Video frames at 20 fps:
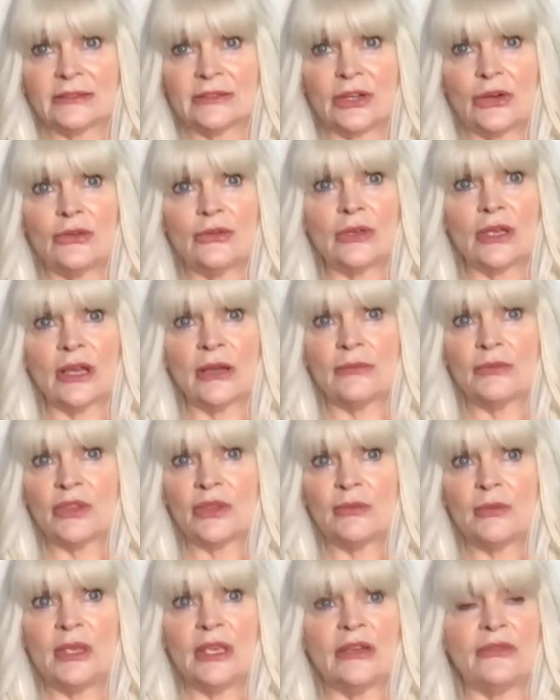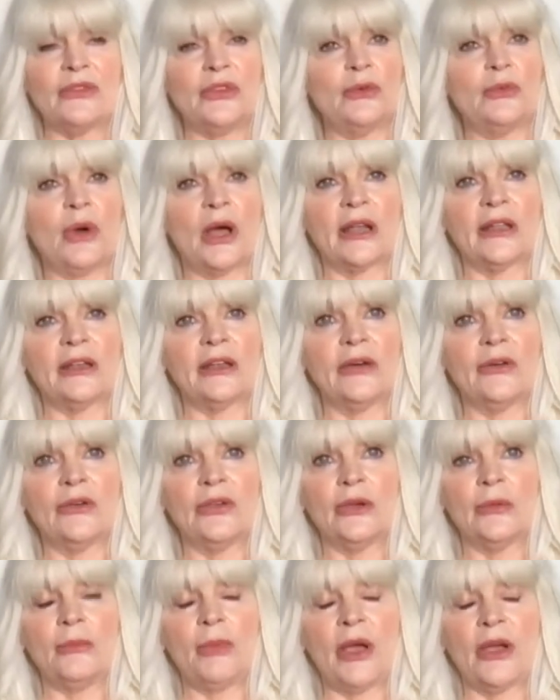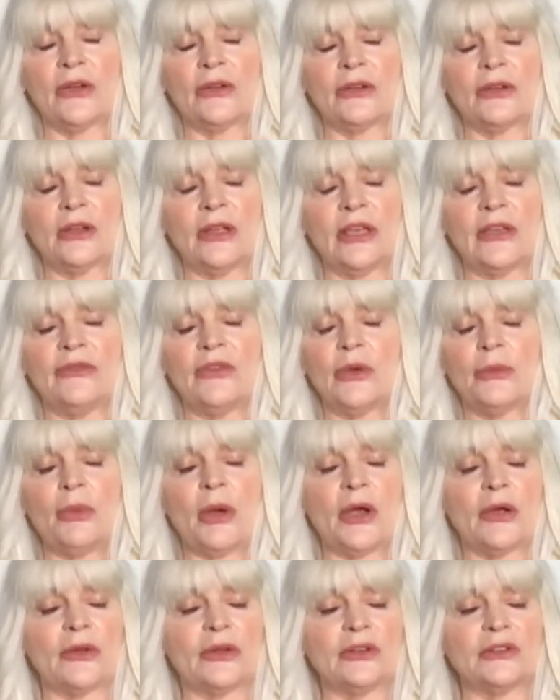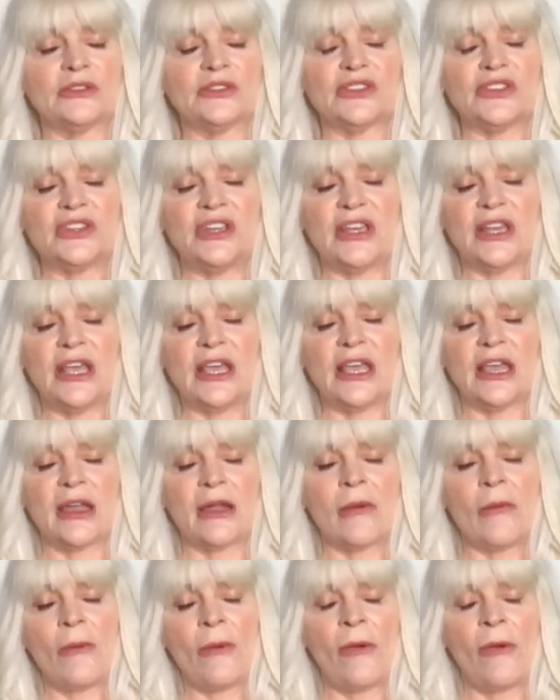Don't come to me if you want to know your part if your partner's cheating.